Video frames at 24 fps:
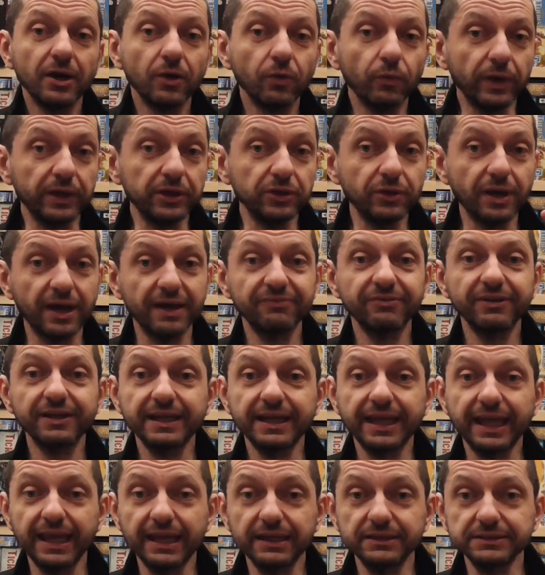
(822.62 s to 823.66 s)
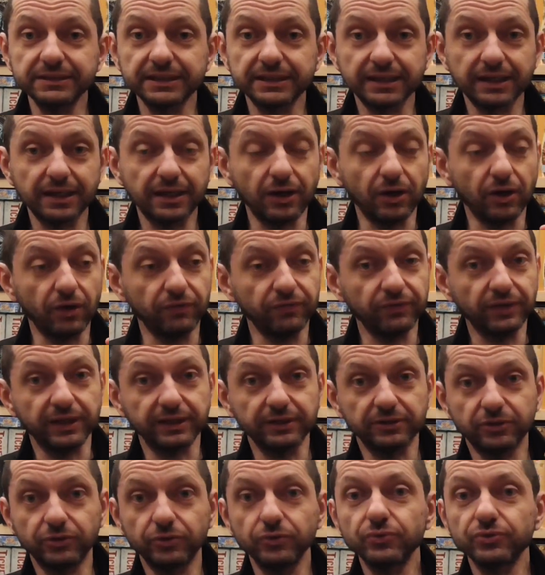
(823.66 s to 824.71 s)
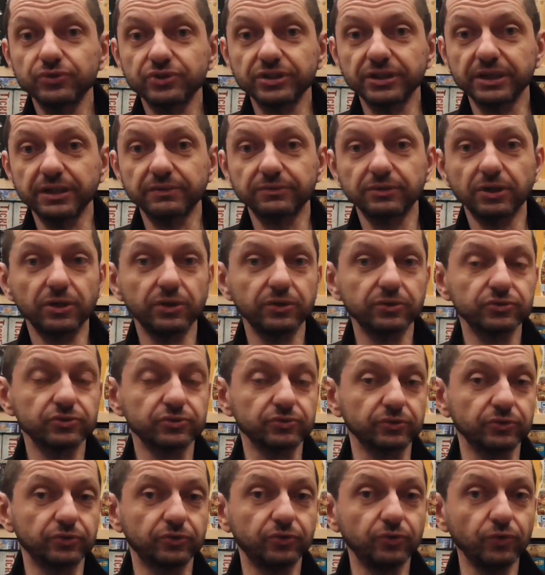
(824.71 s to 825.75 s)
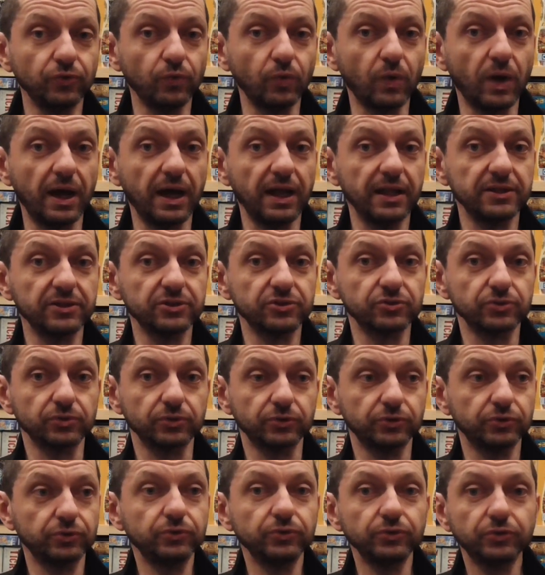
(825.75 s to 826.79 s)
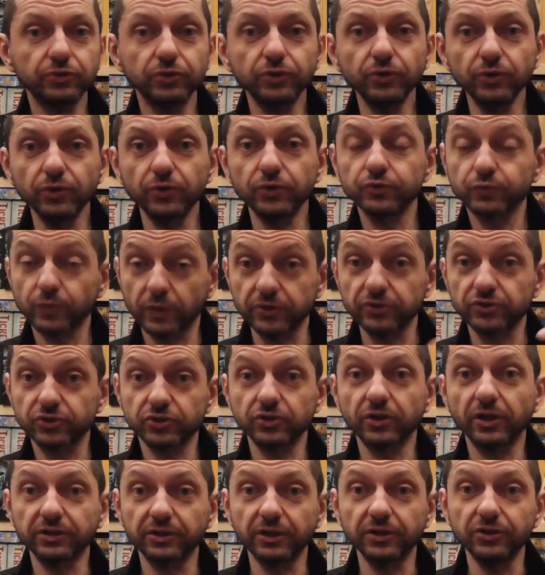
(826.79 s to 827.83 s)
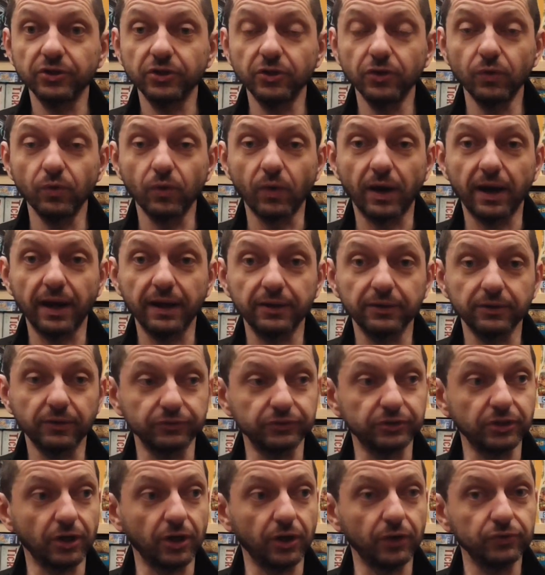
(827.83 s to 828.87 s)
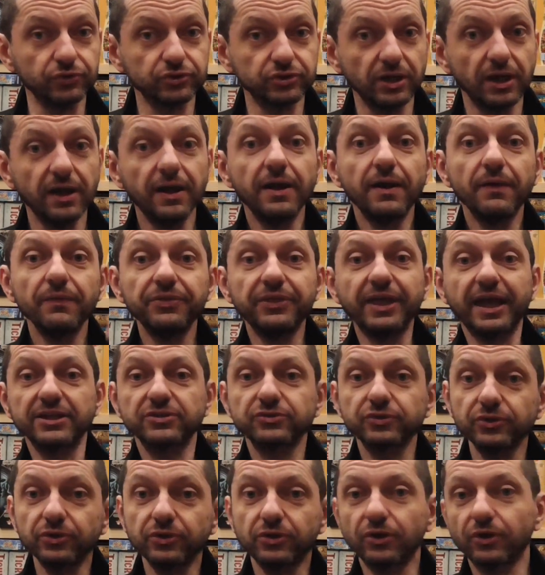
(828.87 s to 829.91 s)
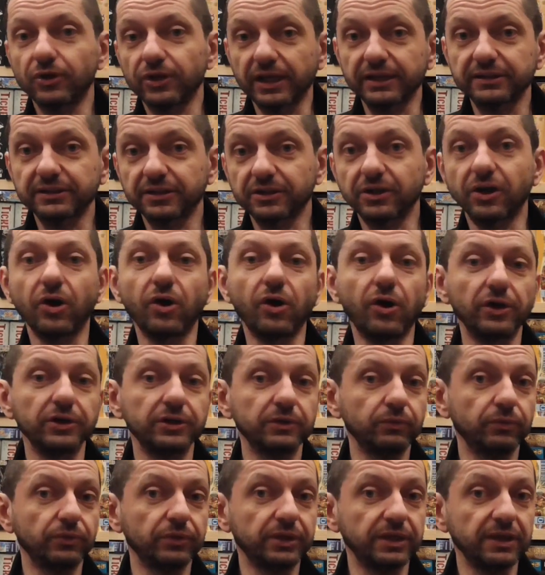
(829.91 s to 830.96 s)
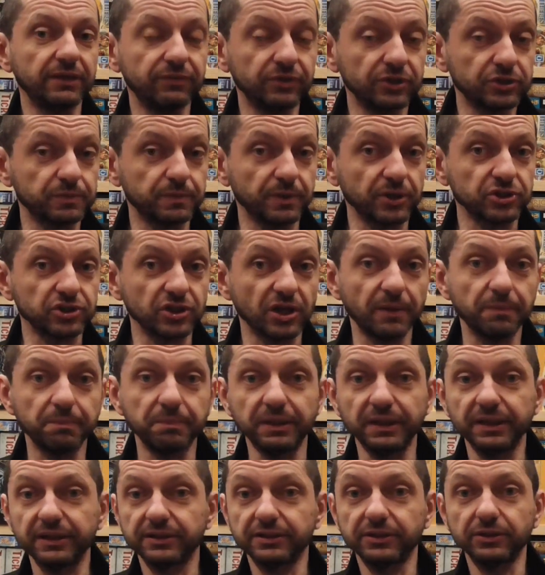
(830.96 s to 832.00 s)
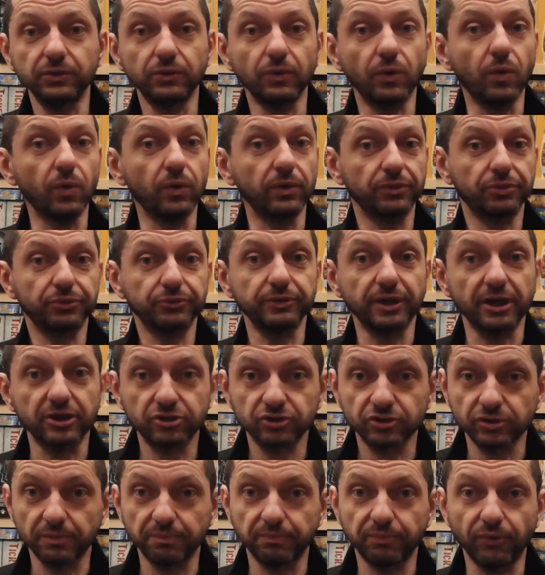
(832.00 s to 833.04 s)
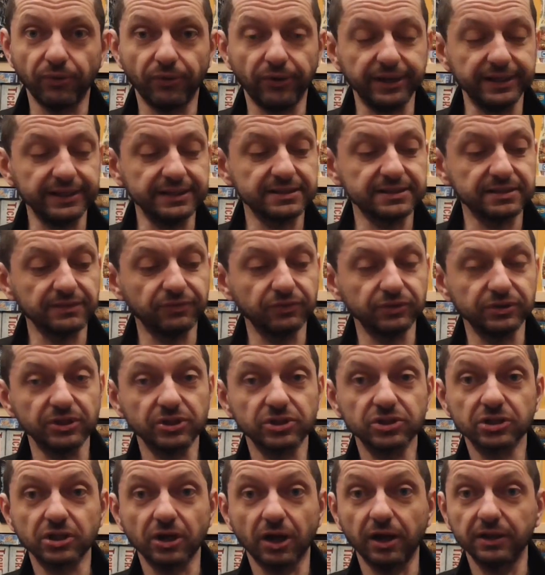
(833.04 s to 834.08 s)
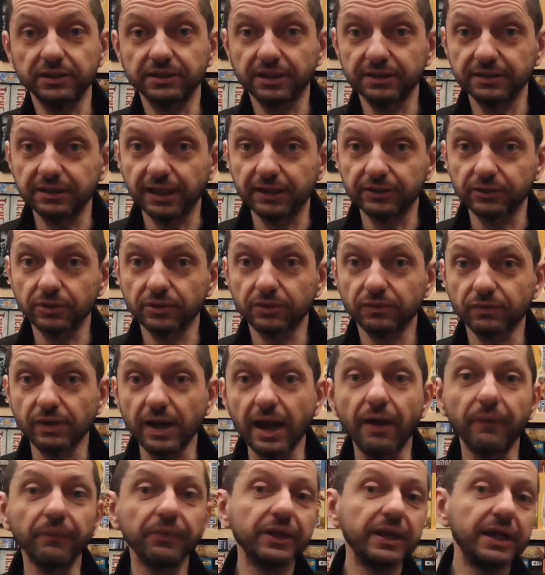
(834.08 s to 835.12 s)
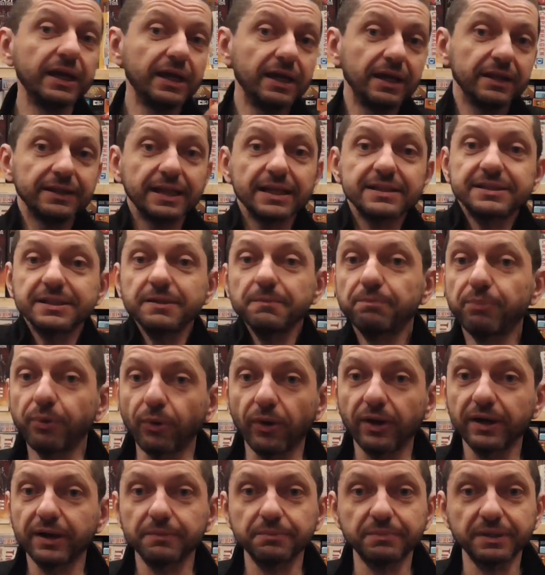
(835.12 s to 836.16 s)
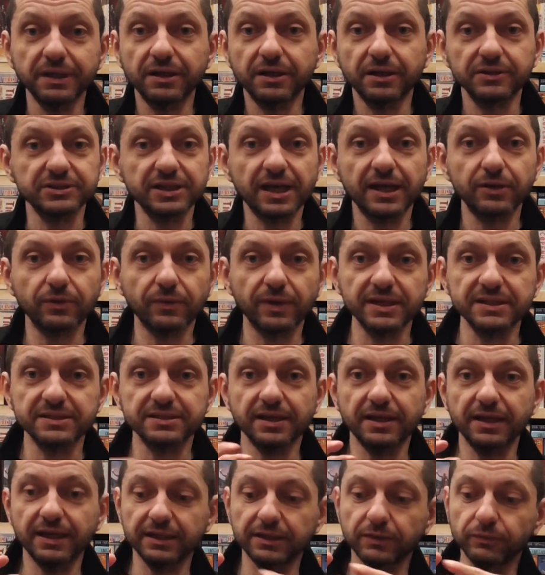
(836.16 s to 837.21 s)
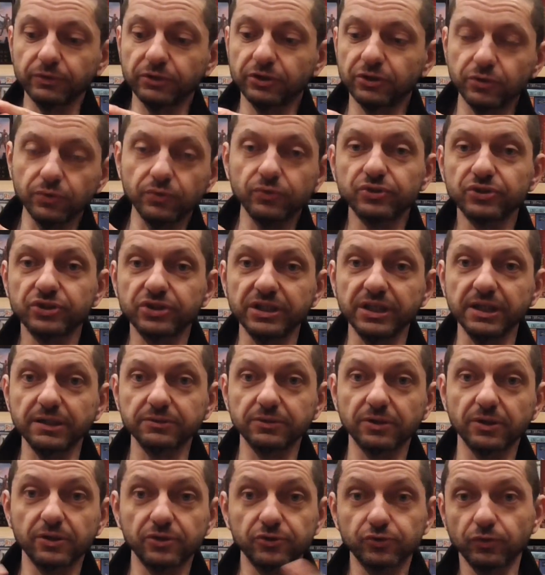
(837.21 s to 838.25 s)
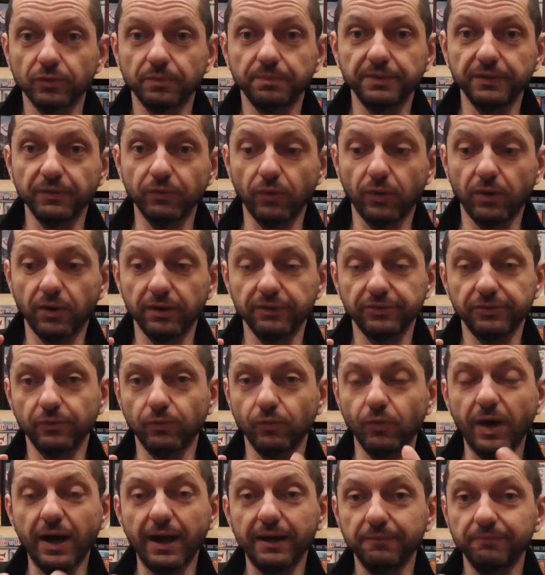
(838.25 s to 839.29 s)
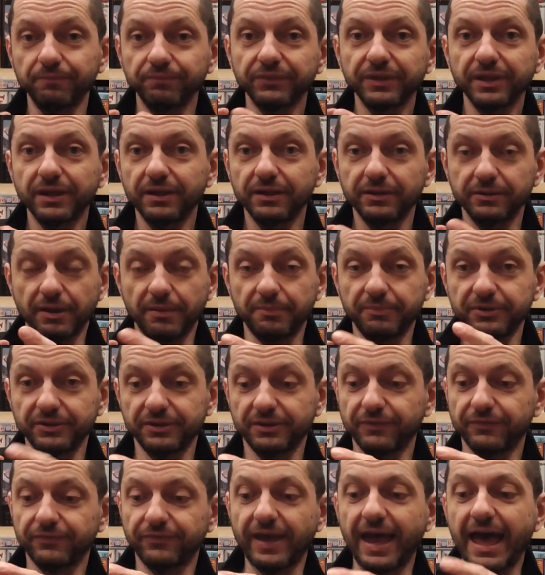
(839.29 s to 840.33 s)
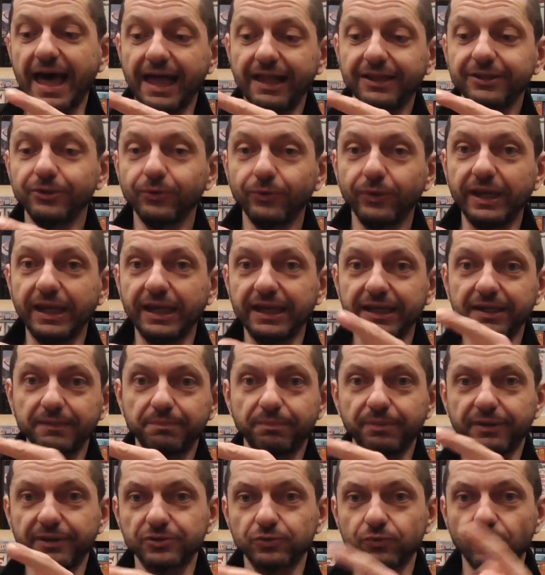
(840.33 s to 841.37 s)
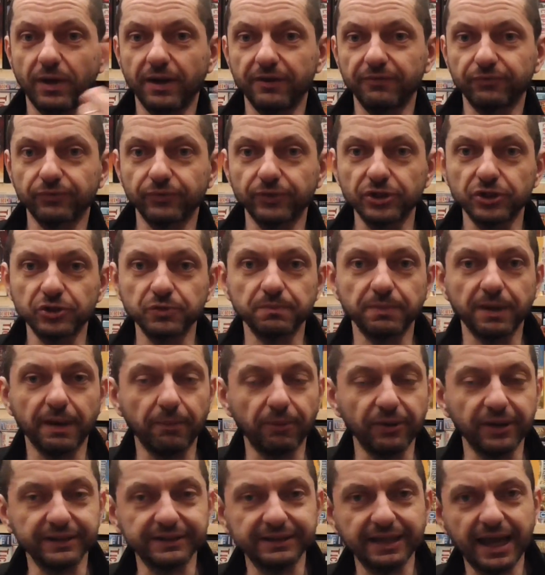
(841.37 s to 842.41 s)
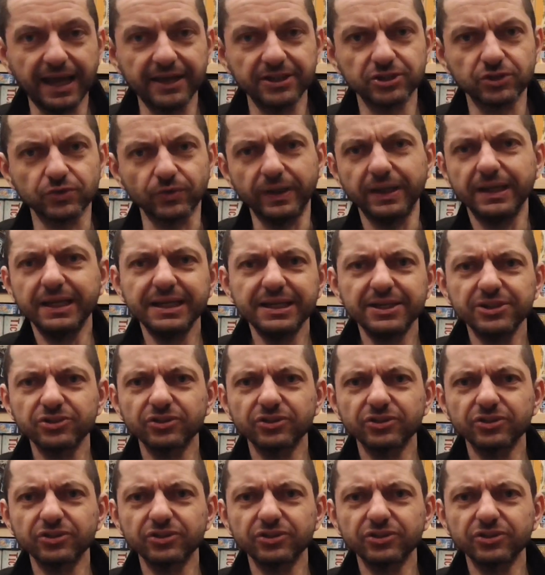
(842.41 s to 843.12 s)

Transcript: When you have an area of like two zeros or two ones or two twos, when you start a new one of those, that's when you collect a card that will give you a special ability or three extra points if you discard it at the end of the round. That's important because otherwise an area with two zeros will be worth one. Remember the value in it plus one for each bubble attached to it.